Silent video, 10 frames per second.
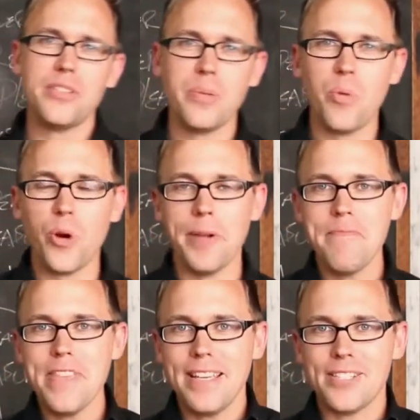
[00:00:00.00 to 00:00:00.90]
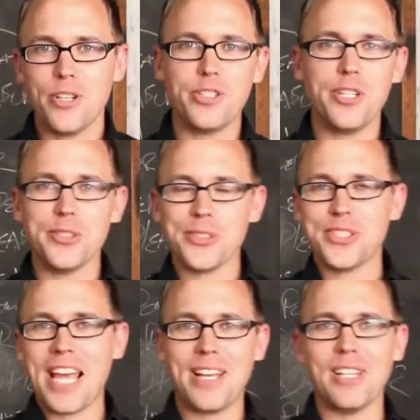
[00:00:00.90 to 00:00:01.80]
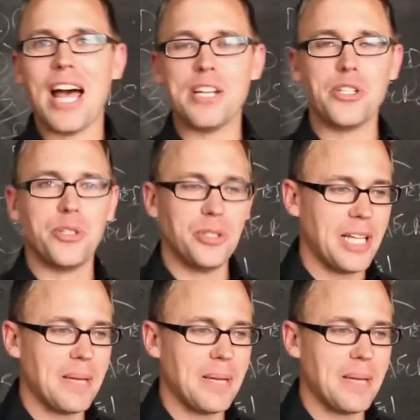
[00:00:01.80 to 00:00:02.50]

This is a more socio-psychological,